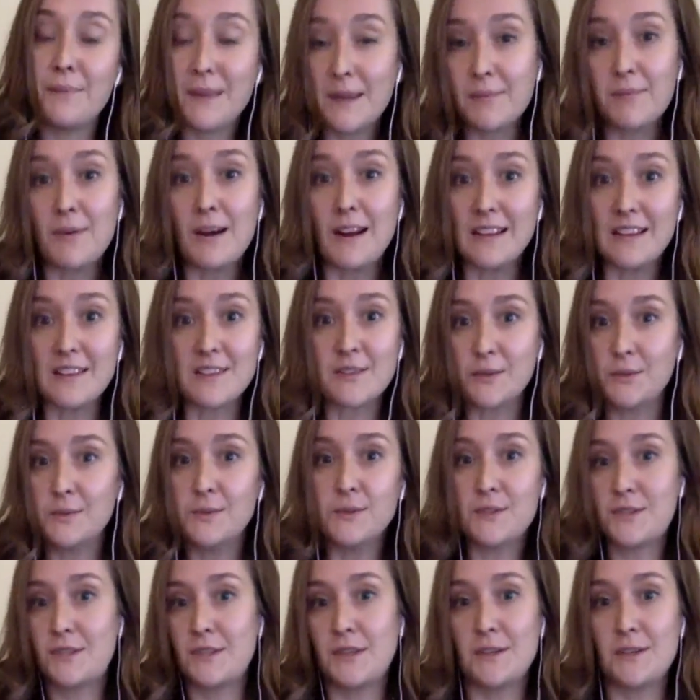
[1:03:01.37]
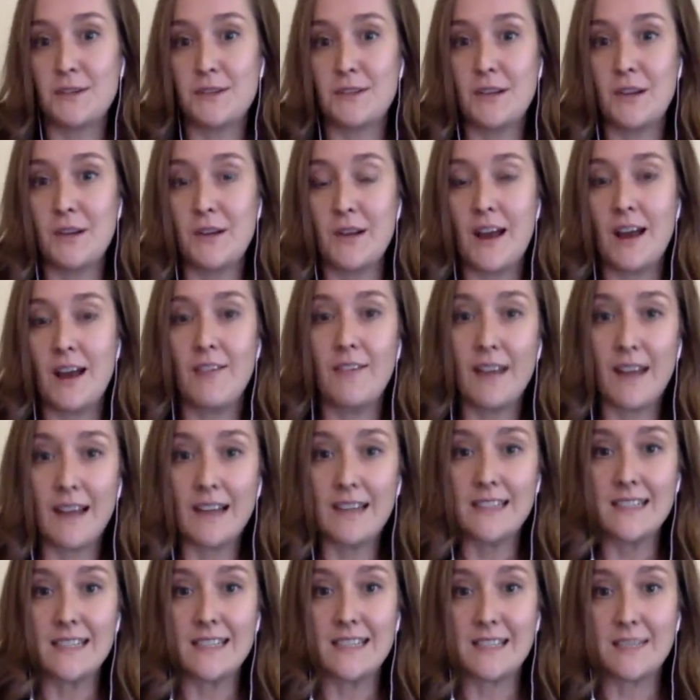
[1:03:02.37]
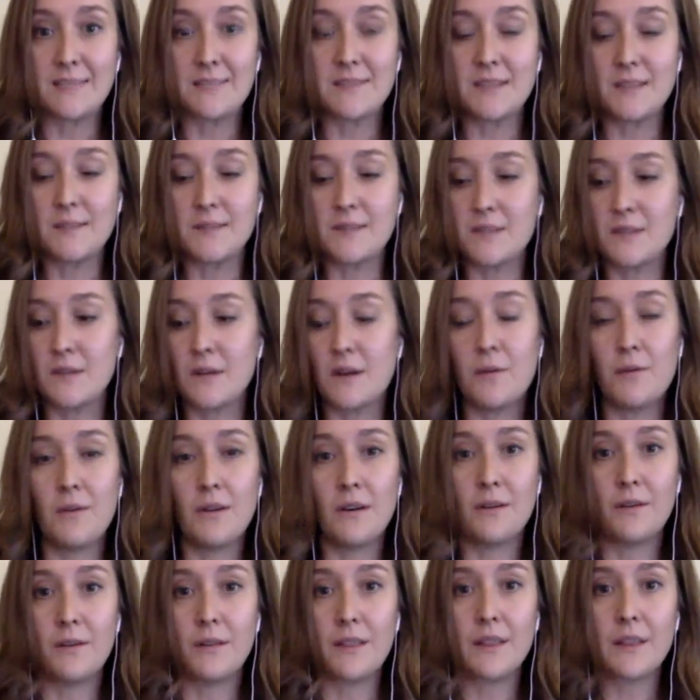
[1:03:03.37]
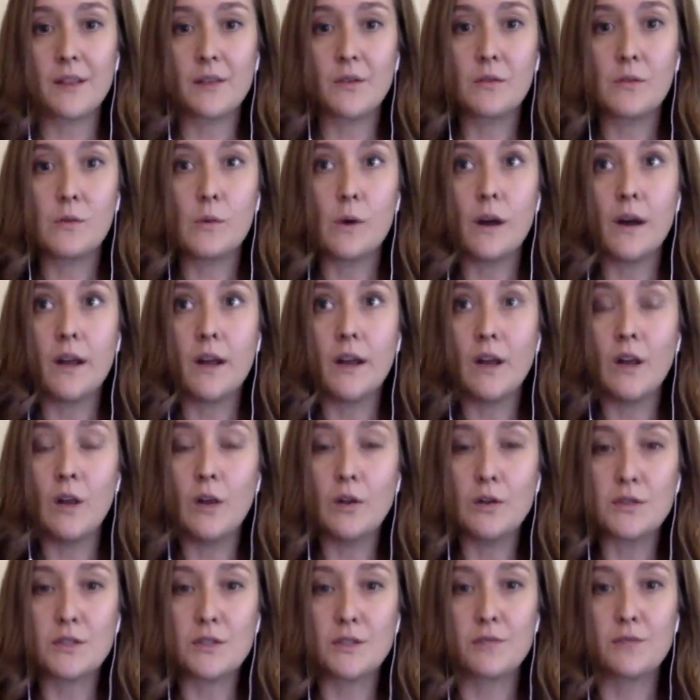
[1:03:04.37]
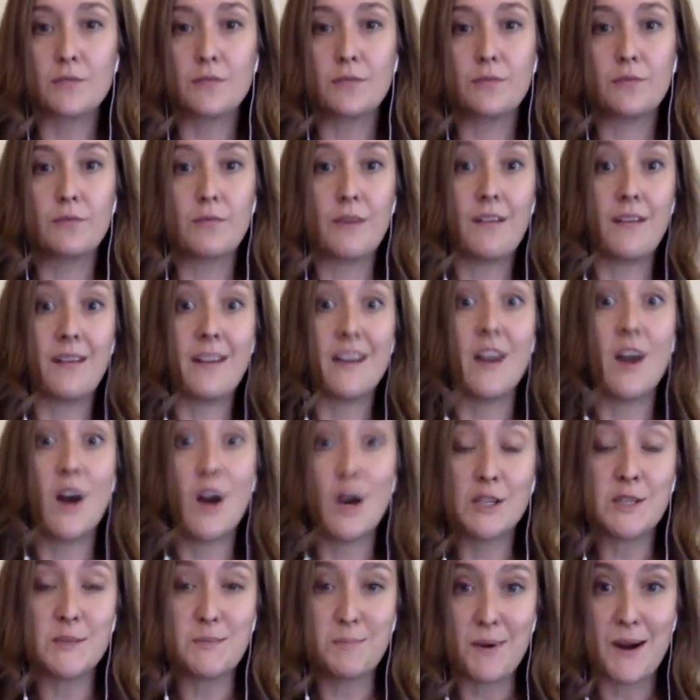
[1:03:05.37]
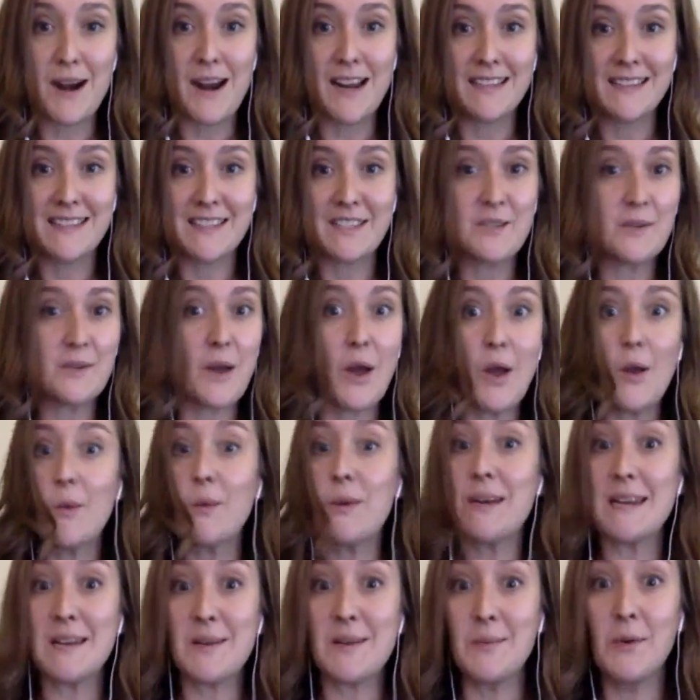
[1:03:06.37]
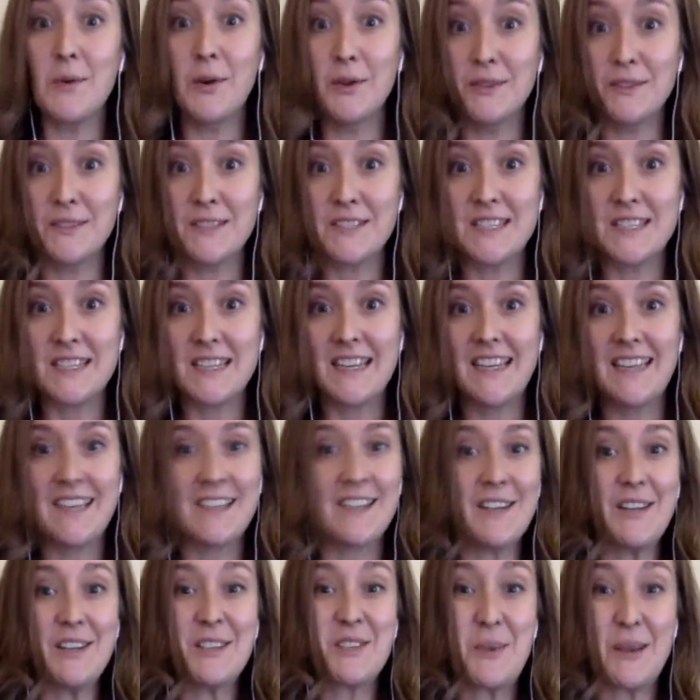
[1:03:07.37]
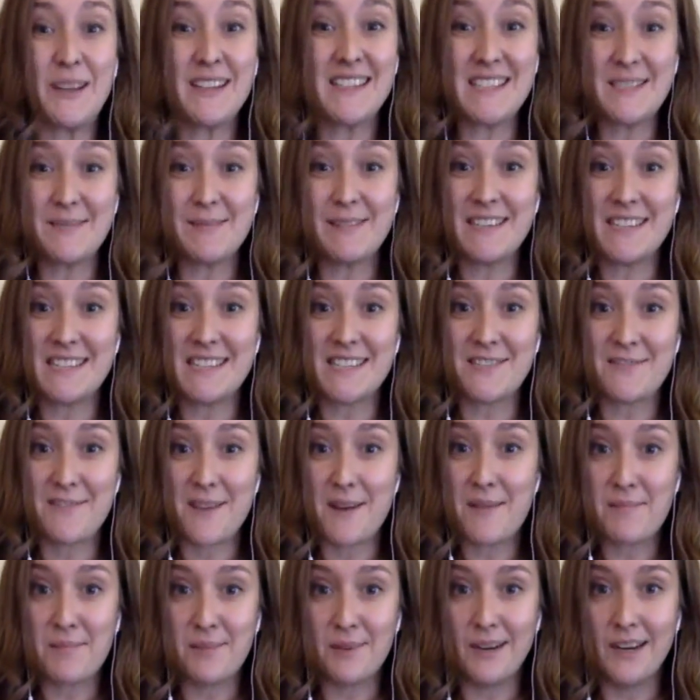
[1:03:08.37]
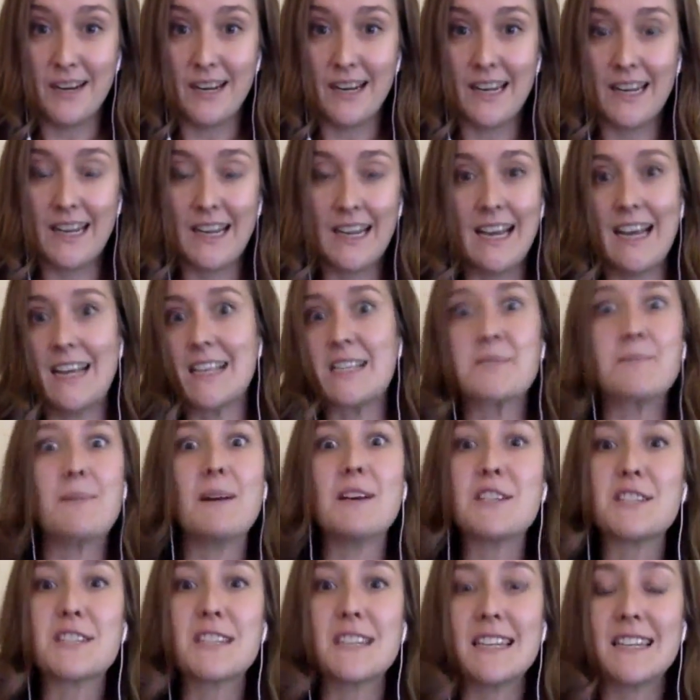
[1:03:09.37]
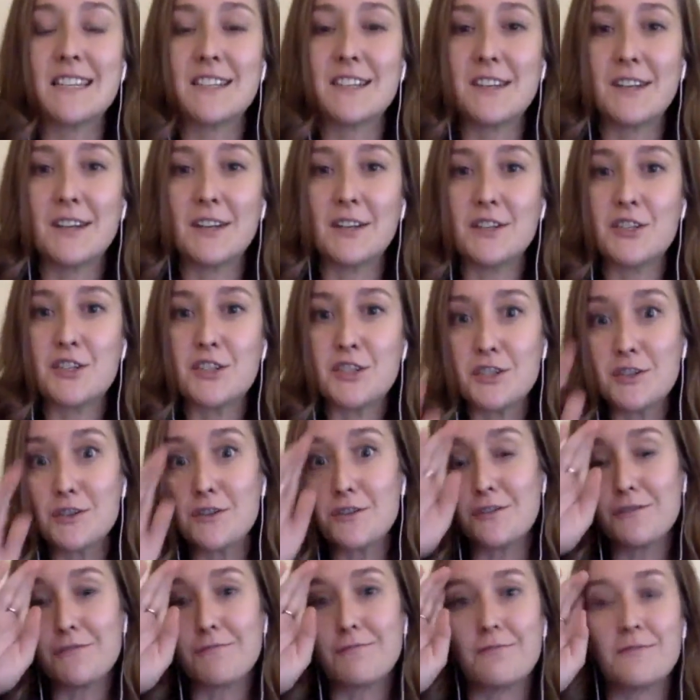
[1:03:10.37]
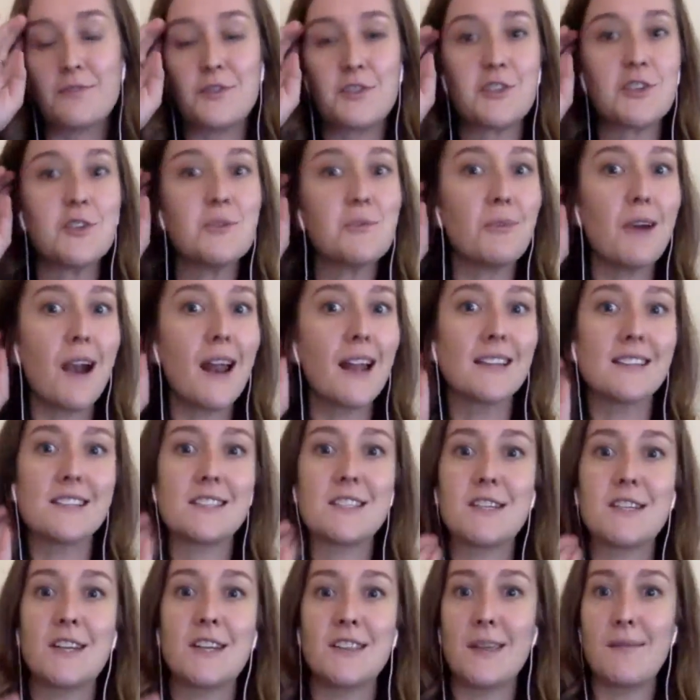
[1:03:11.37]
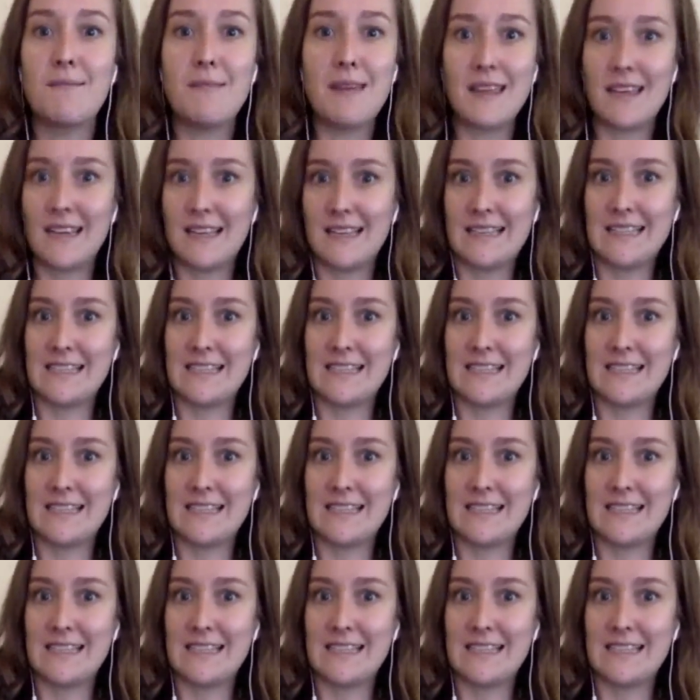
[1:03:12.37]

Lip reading: big brands also don't have access sometimes. So I work with quite a lot of very large brands who only want 20 meters of fabric, especially shoe brands. They're making these